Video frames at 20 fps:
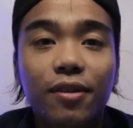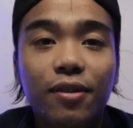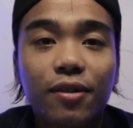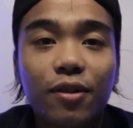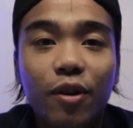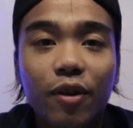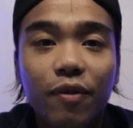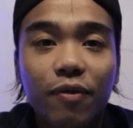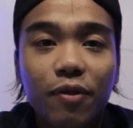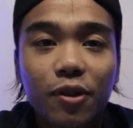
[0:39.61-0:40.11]

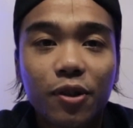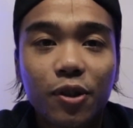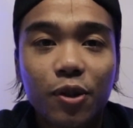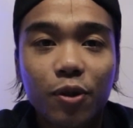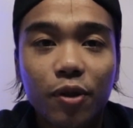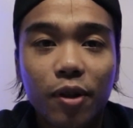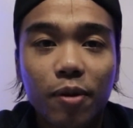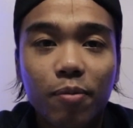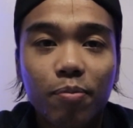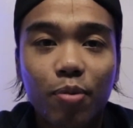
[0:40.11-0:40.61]
So if you're
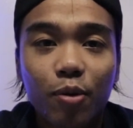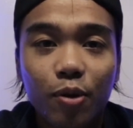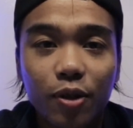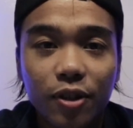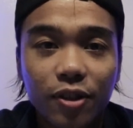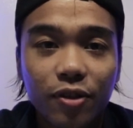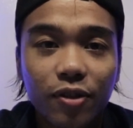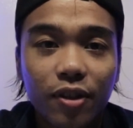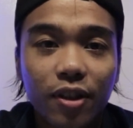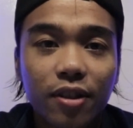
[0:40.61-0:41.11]
shooting
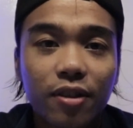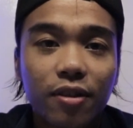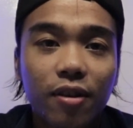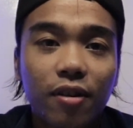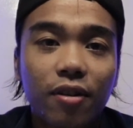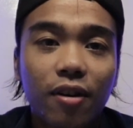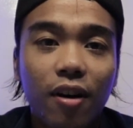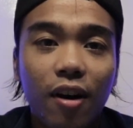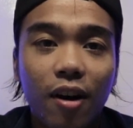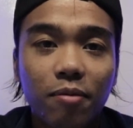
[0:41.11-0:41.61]
portraits
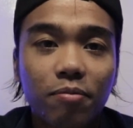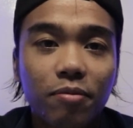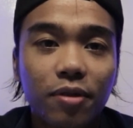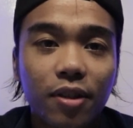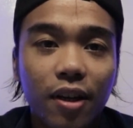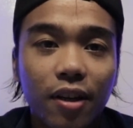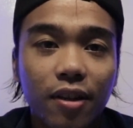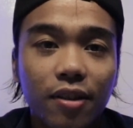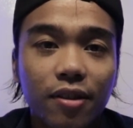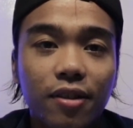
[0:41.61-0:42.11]
or
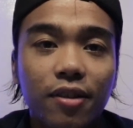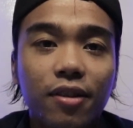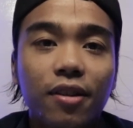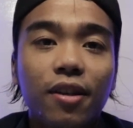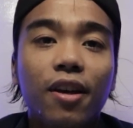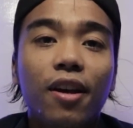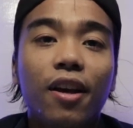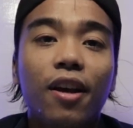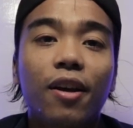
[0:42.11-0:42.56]
objects